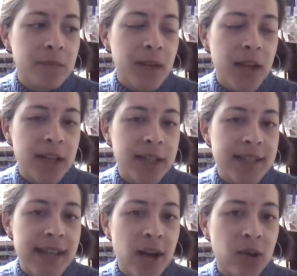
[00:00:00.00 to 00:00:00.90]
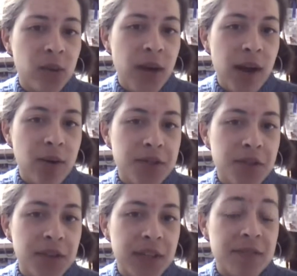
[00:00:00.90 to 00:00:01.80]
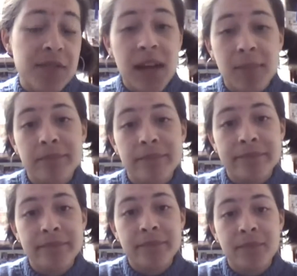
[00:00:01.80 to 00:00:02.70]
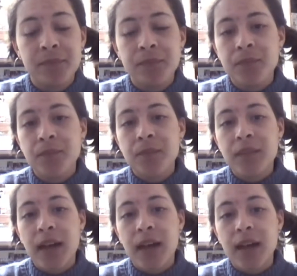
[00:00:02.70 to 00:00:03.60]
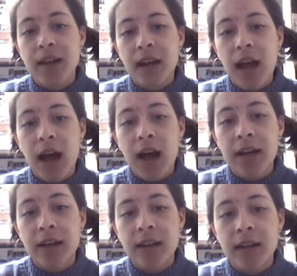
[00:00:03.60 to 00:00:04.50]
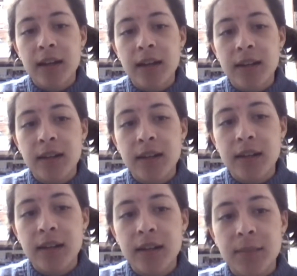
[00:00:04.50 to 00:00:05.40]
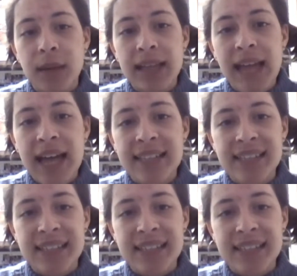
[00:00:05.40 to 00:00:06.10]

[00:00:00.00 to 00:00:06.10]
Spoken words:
And it's now quiet hours for the rest of the time. and I did my last